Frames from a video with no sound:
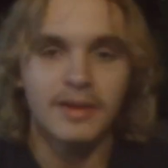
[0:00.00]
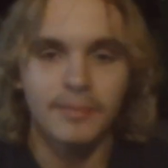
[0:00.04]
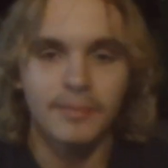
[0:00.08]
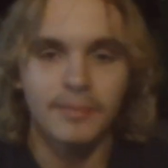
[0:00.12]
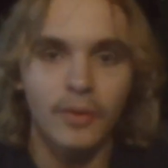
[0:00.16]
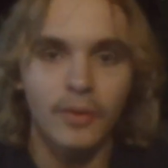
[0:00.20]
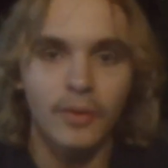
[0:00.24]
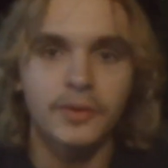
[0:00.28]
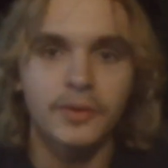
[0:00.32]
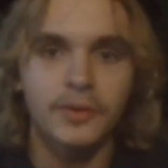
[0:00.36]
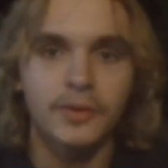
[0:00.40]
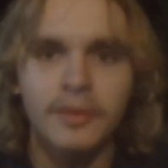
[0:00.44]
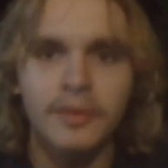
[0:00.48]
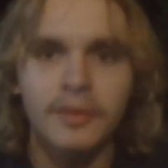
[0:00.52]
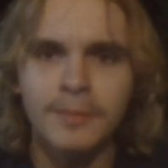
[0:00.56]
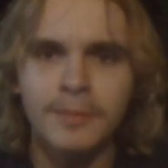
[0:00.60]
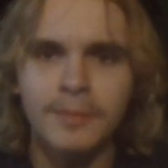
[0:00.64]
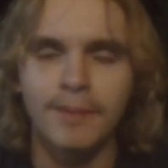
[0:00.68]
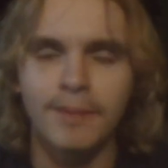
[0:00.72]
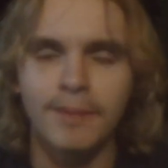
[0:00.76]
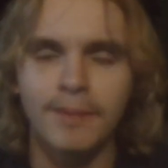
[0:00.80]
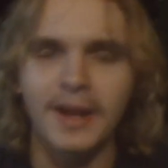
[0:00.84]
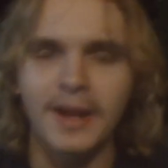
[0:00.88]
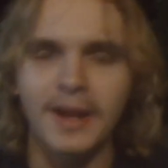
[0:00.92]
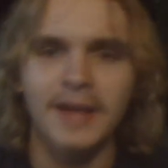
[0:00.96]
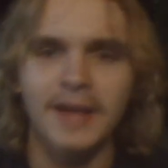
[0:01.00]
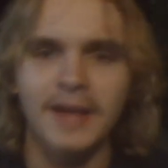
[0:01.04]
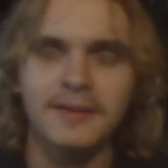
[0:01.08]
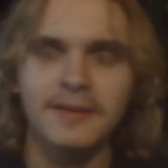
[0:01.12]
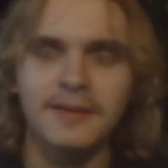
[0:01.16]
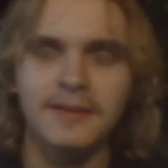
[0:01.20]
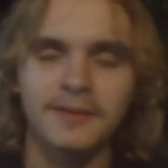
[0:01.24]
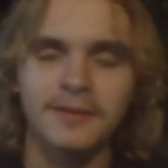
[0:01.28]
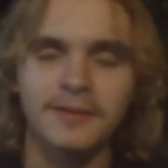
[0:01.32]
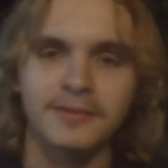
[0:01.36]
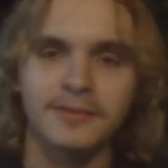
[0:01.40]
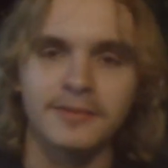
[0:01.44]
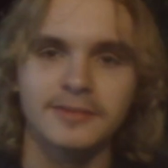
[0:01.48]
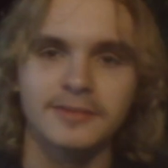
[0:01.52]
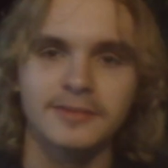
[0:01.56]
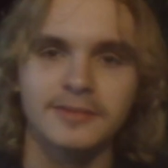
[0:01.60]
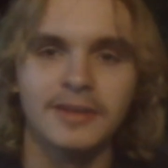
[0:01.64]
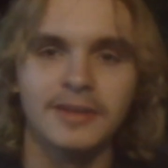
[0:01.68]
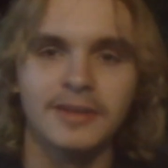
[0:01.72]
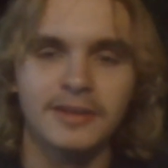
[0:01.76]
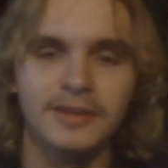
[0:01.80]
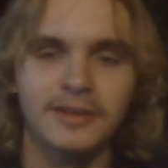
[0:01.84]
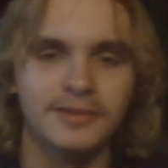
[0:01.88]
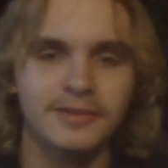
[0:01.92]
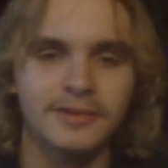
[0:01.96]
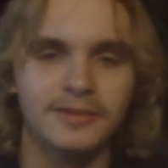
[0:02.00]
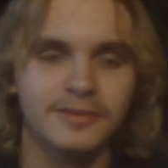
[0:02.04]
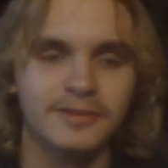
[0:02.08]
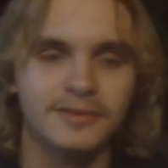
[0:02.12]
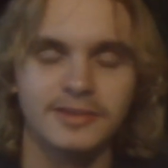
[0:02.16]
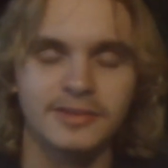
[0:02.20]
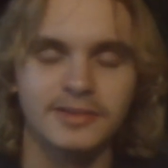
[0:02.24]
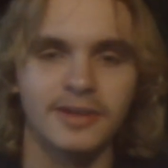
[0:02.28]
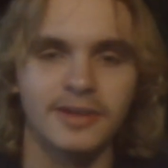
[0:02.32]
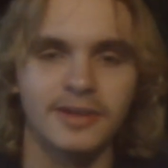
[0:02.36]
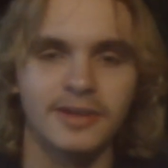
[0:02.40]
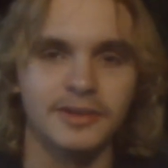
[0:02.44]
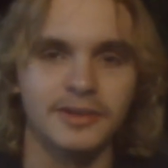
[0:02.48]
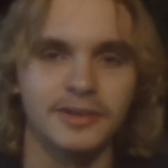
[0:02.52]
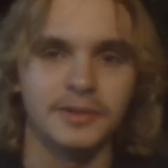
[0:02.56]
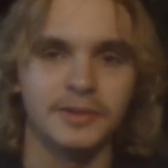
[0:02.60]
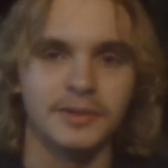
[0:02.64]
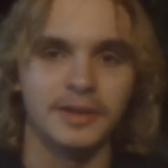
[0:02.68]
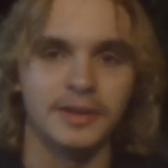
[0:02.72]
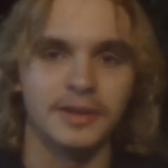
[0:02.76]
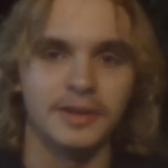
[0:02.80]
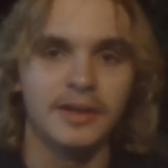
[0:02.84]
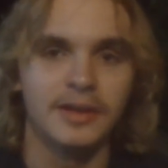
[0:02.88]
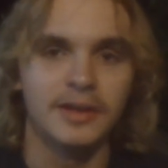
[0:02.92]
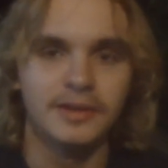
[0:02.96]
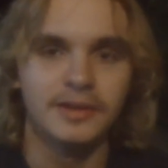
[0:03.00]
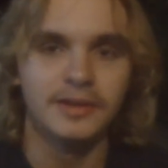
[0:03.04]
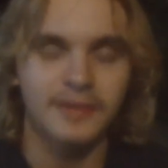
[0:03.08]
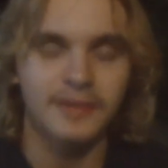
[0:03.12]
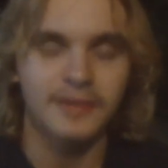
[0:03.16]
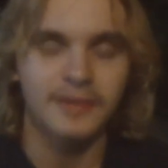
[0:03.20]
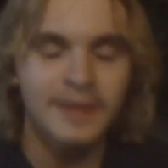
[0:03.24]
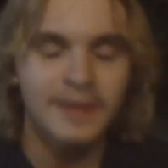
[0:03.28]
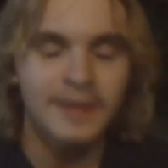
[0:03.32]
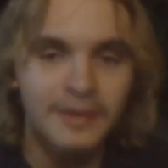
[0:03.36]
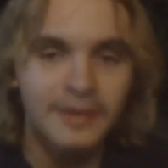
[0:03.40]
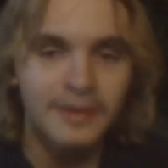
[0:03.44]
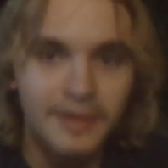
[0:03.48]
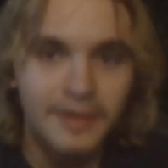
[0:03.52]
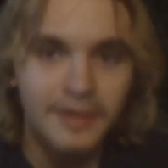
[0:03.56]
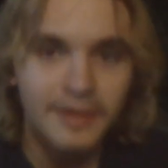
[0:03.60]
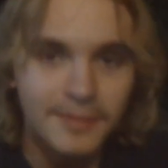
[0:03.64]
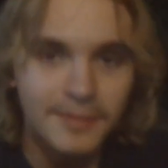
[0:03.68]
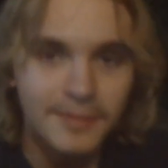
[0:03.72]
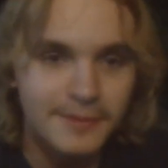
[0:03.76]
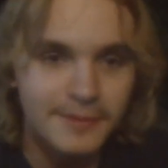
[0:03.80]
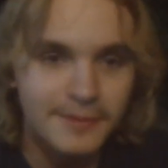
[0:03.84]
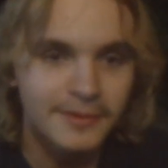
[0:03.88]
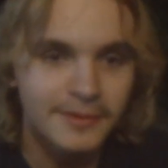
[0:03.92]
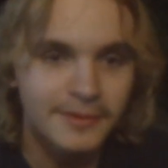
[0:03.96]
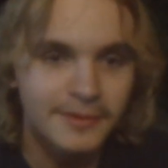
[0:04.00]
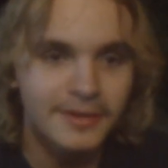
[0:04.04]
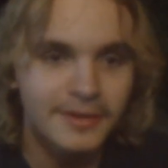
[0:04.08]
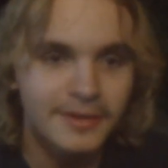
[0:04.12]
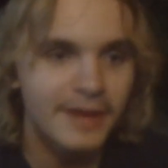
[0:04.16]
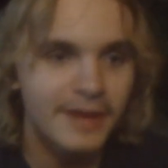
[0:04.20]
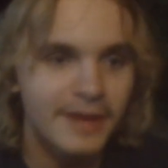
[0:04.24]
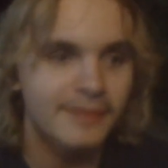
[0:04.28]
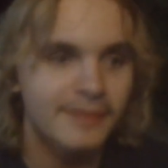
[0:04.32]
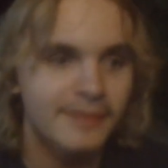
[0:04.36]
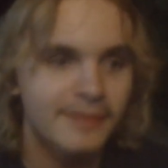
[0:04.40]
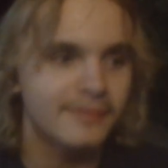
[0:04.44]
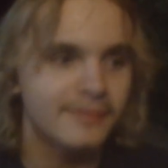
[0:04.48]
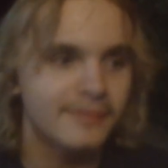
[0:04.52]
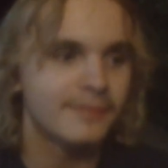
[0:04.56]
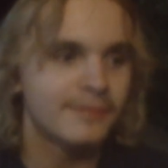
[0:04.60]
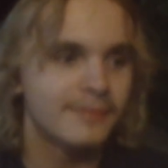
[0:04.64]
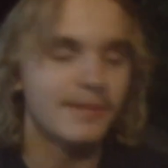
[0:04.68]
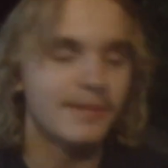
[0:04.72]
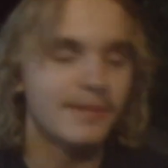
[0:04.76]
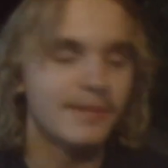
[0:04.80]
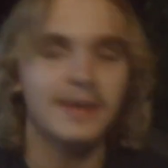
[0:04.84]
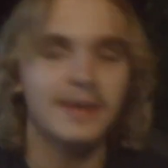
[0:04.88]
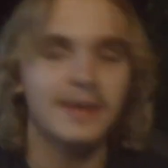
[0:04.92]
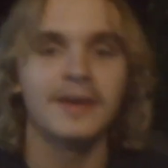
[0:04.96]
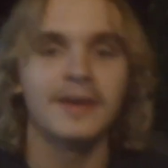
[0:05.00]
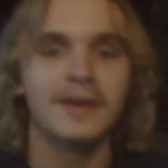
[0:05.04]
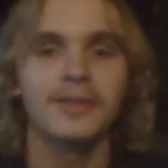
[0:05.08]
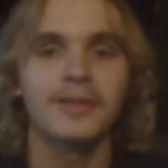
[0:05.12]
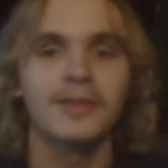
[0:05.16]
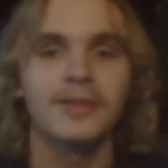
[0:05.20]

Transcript: Bro, you're going to be bad at anything you start doing. Do you think you're going to be good at making a